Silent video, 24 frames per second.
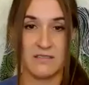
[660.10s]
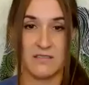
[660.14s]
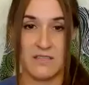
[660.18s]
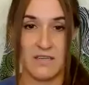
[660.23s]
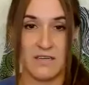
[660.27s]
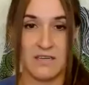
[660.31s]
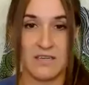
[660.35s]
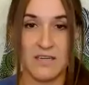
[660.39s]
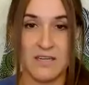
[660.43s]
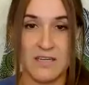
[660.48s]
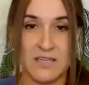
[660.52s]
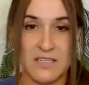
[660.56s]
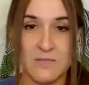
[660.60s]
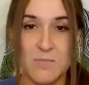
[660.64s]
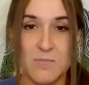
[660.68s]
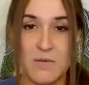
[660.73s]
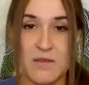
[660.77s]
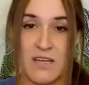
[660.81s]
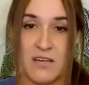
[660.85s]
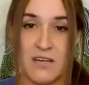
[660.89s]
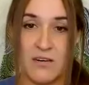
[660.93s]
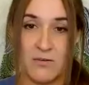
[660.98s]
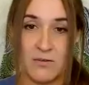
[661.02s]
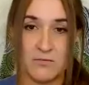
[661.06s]
sickness, but
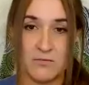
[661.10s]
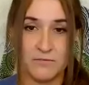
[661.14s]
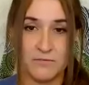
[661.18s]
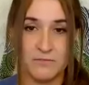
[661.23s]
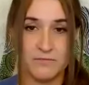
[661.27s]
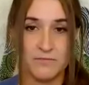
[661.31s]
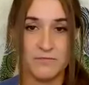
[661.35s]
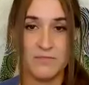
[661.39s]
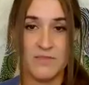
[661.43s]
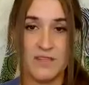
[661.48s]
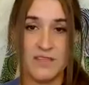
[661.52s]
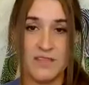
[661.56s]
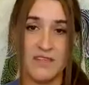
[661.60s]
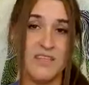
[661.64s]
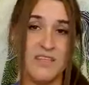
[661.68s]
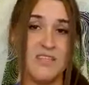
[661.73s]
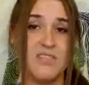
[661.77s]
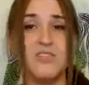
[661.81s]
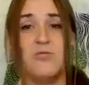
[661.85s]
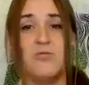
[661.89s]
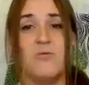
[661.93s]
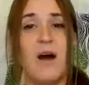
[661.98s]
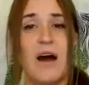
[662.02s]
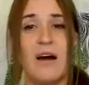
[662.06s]
they don't
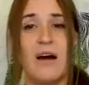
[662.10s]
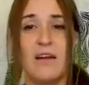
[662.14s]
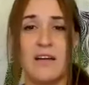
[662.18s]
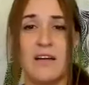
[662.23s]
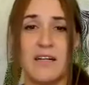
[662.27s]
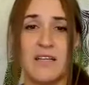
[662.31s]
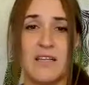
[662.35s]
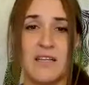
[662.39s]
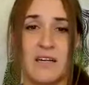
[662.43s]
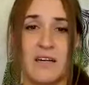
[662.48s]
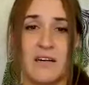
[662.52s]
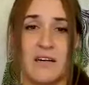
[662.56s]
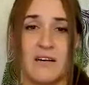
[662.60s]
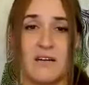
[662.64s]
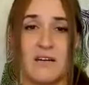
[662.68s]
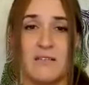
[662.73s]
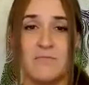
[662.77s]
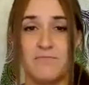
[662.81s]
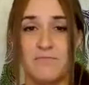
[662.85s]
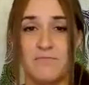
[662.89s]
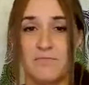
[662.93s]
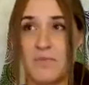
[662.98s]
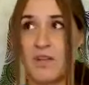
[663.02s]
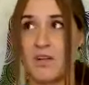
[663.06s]
teach you how to clear
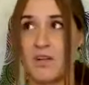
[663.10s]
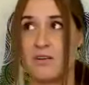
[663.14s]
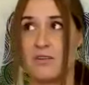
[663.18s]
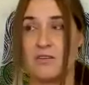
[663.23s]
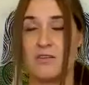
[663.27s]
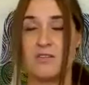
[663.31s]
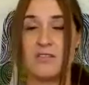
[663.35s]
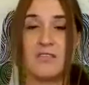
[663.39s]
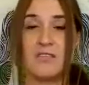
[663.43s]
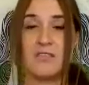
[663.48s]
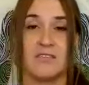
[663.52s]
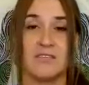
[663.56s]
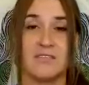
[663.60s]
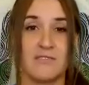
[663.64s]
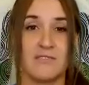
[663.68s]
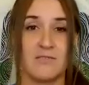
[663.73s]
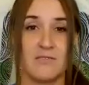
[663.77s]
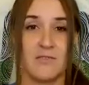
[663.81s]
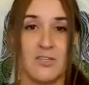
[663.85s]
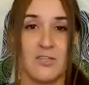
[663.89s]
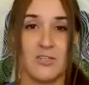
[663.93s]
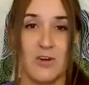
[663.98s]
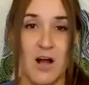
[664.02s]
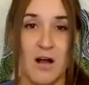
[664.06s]
curses
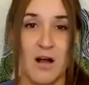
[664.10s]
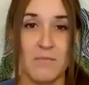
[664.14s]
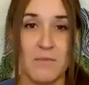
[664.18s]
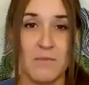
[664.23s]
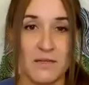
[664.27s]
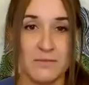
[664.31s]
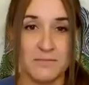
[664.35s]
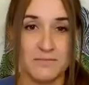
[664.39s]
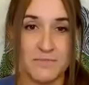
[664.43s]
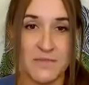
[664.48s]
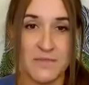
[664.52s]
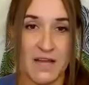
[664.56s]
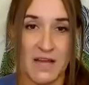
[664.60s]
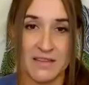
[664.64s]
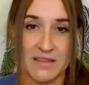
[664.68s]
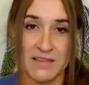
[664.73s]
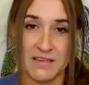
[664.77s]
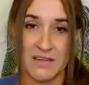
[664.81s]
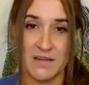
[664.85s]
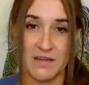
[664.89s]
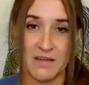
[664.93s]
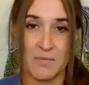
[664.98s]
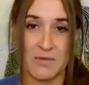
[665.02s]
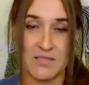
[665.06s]
or trauma at the
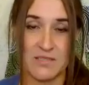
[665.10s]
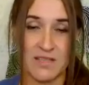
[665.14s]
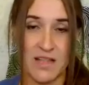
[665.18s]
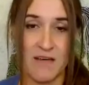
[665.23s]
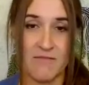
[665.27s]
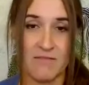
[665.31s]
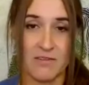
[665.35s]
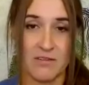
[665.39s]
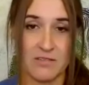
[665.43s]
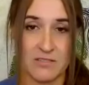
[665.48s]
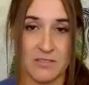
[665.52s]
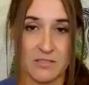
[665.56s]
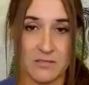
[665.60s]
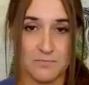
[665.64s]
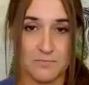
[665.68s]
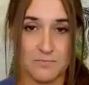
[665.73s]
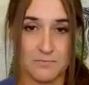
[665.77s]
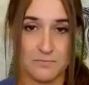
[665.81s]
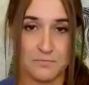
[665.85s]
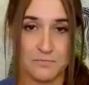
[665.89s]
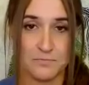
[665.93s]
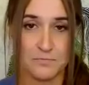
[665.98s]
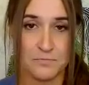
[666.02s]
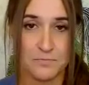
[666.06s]
deepest levels.
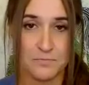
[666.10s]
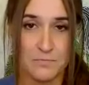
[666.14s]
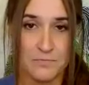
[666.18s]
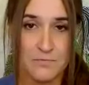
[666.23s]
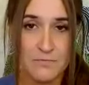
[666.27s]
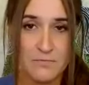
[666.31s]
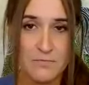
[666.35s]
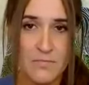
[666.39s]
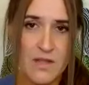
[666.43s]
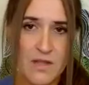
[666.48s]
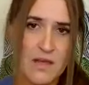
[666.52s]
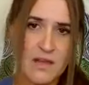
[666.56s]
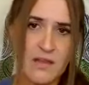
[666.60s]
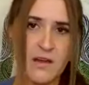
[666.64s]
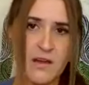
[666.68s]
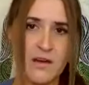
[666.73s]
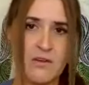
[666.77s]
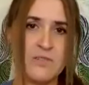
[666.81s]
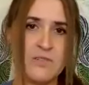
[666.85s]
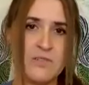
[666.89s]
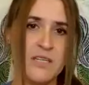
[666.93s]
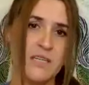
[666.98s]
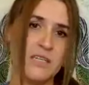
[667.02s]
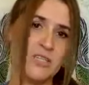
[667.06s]
They
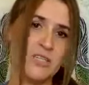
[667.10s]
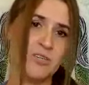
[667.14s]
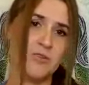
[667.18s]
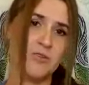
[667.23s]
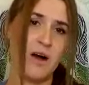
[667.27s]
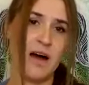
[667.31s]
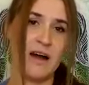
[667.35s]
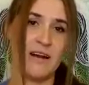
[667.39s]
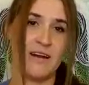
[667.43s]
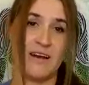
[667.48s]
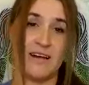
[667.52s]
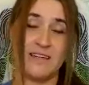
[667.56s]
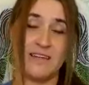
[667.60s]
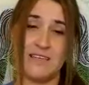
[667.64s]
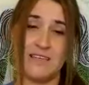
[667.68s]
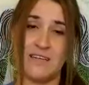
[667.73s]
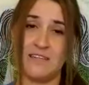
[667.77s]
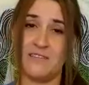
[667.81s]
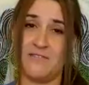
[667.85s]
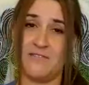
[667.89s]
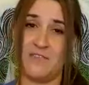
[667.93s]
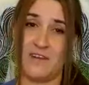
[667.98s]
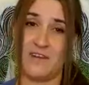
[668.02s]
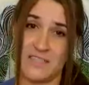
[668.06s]
don't teach you how to
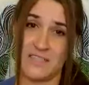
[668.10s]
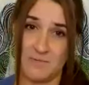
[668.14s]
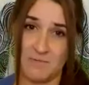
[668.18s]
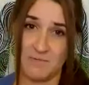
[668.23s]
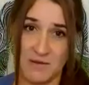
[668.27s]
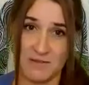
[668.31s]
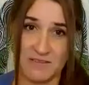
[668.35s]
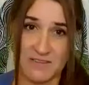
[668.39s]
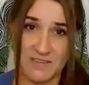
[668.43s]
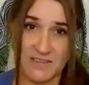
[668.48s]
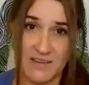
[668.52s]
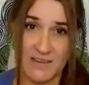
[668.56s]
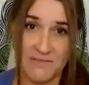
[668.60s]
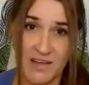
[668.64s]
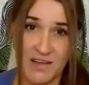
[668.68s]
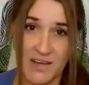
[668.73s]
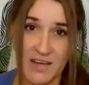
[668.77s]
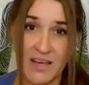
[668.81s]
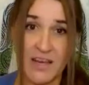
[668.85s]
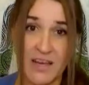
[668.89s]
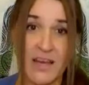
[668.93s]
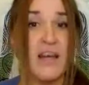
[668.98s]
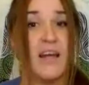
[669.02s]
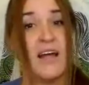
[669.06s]
identify
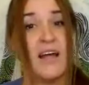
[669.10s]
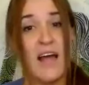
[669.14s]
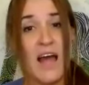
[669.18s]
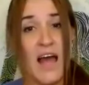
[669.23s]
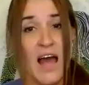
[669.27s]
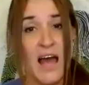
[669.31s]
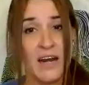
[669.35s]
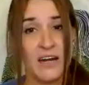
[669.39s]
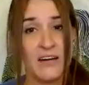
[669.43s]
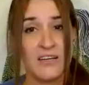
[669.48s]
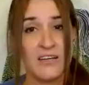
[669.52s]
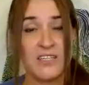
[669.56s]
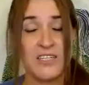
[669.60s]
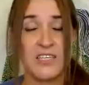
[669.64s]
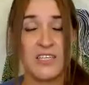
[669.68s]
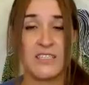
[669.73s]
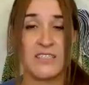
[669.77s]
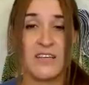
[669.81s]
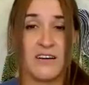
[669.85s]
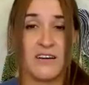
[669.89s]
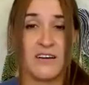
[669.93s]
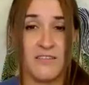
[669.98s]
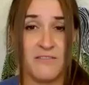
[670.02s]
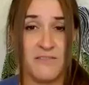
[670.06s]
specific energies
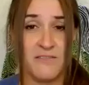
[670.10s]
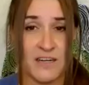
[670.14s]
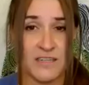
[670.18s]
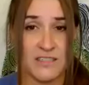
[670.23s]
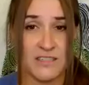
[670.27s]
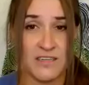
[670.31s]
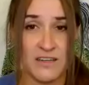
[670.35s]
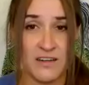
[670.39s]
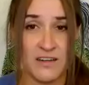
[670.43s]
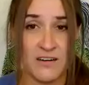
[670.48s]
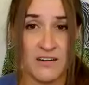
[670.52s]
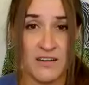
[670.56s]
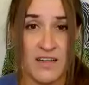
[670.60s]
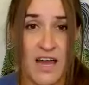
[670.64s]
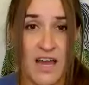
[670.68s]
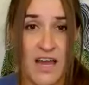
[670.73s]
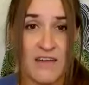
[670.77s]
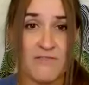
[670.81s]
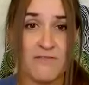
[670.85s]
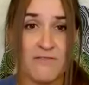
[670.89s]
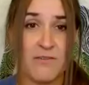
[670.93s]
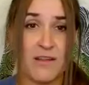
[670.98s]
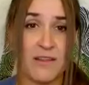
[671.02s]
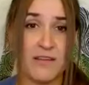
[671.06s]
that are affecting your
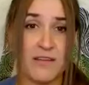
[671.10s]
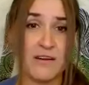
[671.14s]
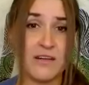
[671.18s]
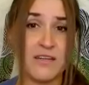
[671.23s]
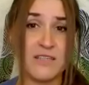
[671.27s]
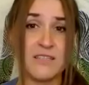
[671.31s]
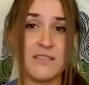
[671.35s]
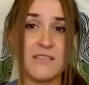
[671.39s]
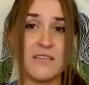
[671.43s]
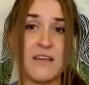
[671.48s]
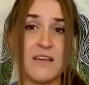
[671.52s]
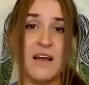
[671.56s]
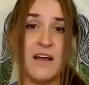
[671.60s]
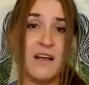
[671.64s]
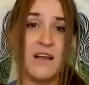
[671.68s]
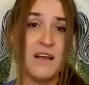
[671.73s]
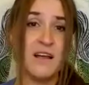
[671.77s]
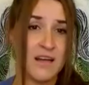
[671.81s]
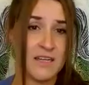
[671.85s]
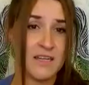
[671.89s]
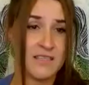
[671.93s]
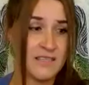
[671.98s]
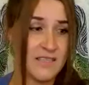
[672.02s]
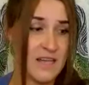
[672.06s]
life, whether it's
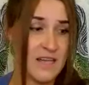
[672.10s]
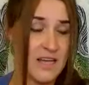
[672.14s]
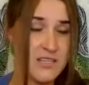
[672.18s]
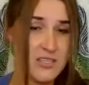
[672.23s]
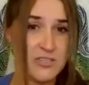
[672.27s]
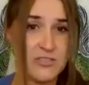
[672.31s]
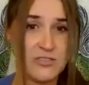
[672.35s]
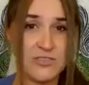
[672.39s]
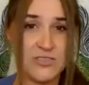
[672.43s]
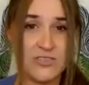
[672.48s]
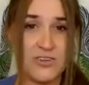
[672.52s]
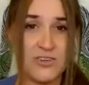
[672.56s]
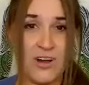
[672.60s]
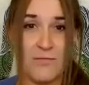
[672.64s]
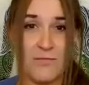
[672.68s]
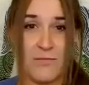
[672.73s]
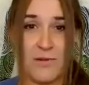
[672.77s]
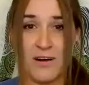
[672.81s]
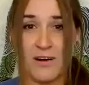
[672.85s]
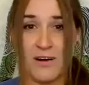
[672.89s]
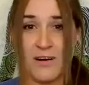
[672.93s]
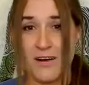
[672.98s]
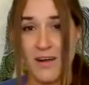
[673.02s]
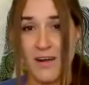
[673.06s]
ancestral trauma
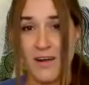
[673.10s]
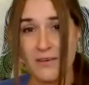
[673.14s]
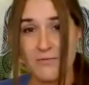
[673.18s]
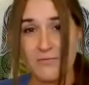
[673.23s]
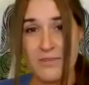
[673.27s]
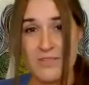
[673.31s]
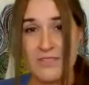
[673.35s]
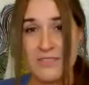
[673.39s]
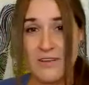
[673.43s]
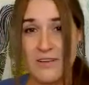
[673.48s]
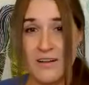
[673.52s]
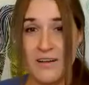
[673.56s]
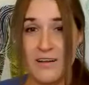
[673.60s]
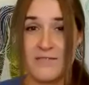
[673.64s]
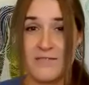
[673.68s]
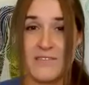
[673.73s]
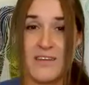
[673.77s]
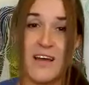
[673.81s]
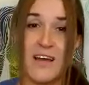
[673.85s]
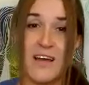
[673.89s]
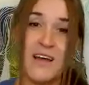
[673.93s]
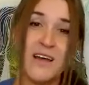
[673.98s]
or unresolved